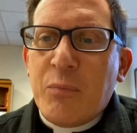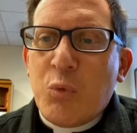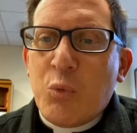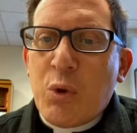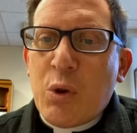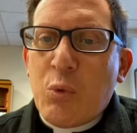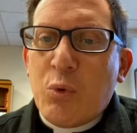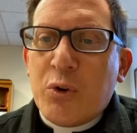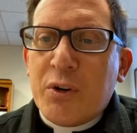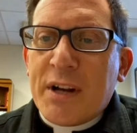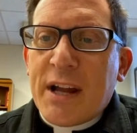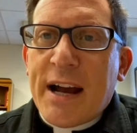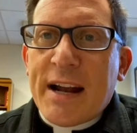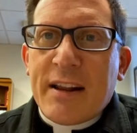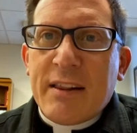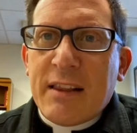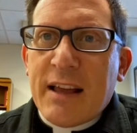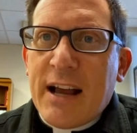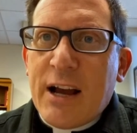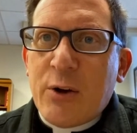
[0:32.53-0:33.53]
We were not
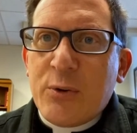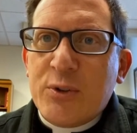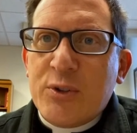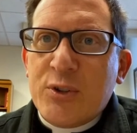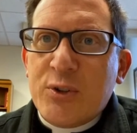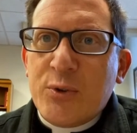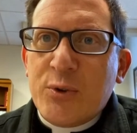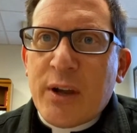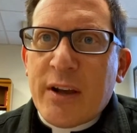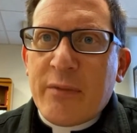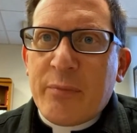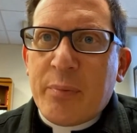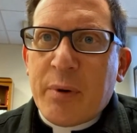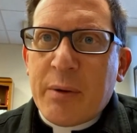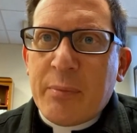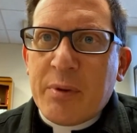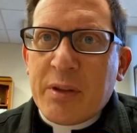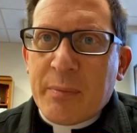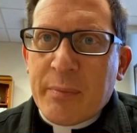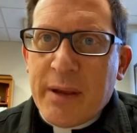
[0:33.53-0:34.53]
allowed to have
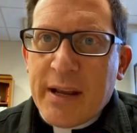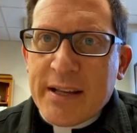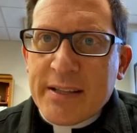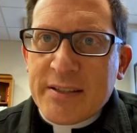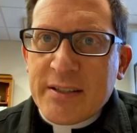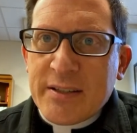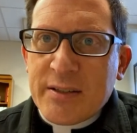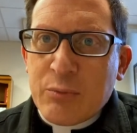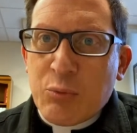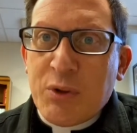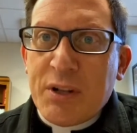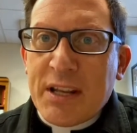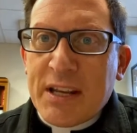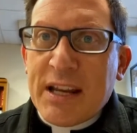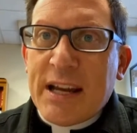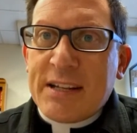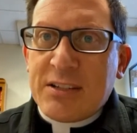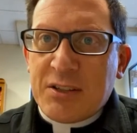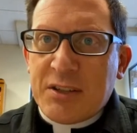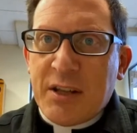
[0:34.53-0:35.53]
public masses when they
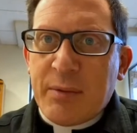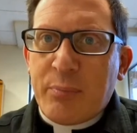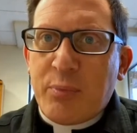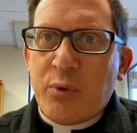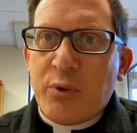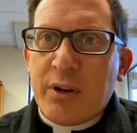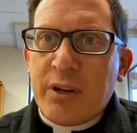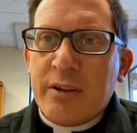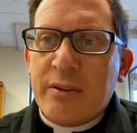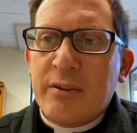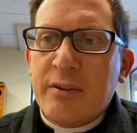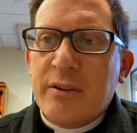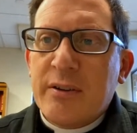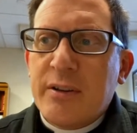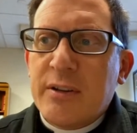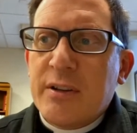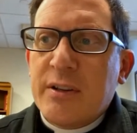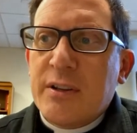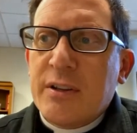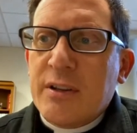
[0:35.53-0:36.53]
got to that point.
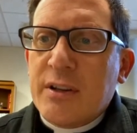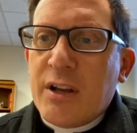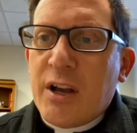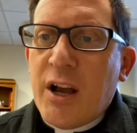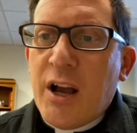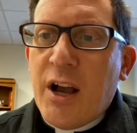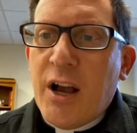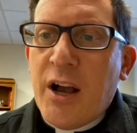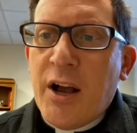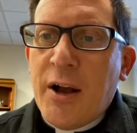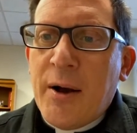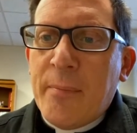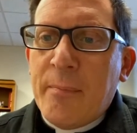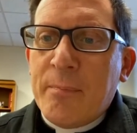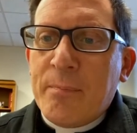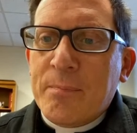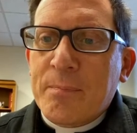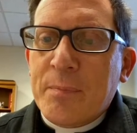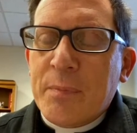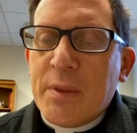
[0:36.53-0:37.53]
Um,
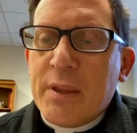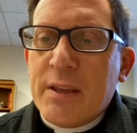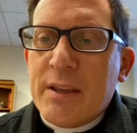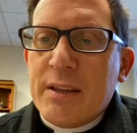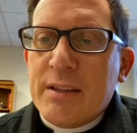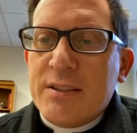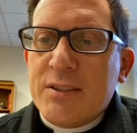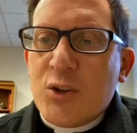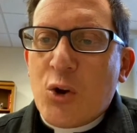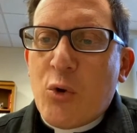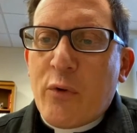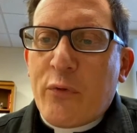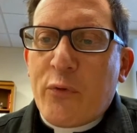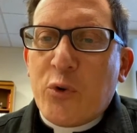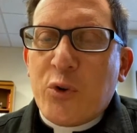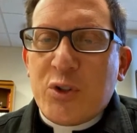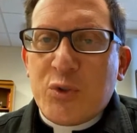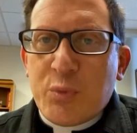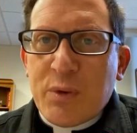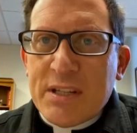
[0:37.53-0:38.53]
so of
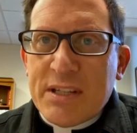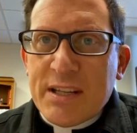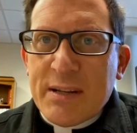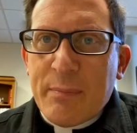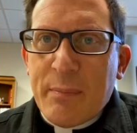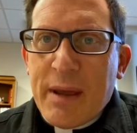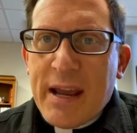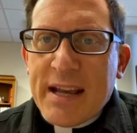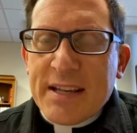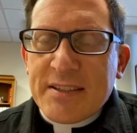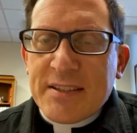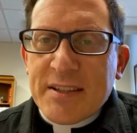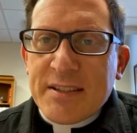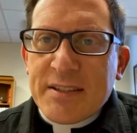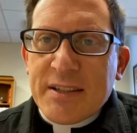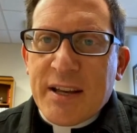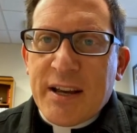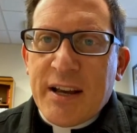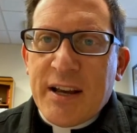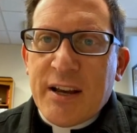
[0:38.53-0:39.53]
course we did
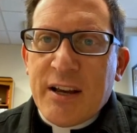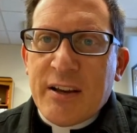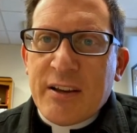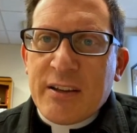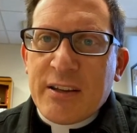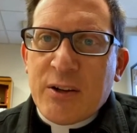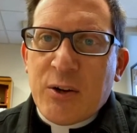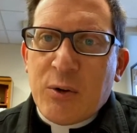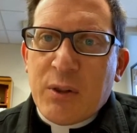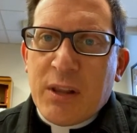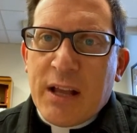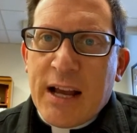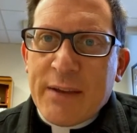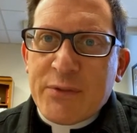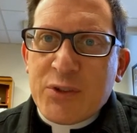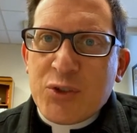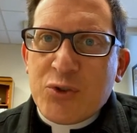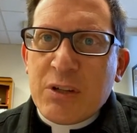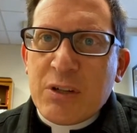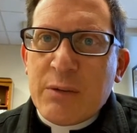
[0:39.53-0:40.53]
masses, live
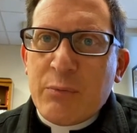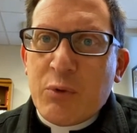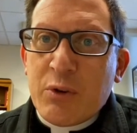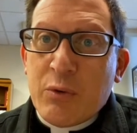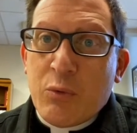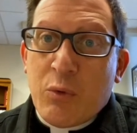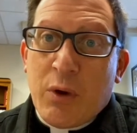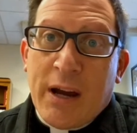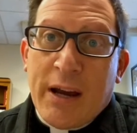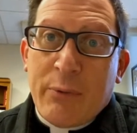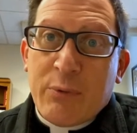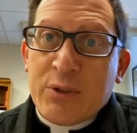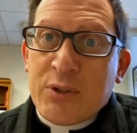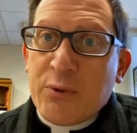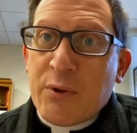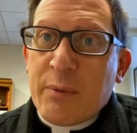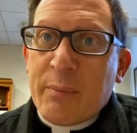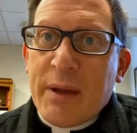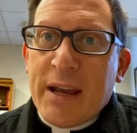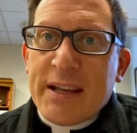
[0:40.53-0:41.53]
stream. I was
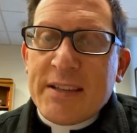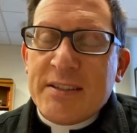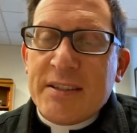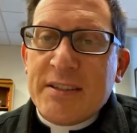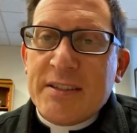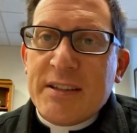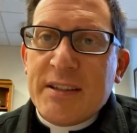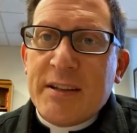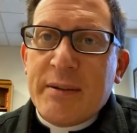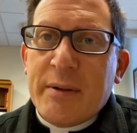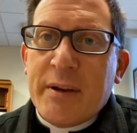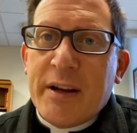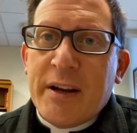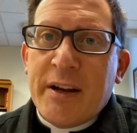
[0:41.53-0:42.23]
doing masses in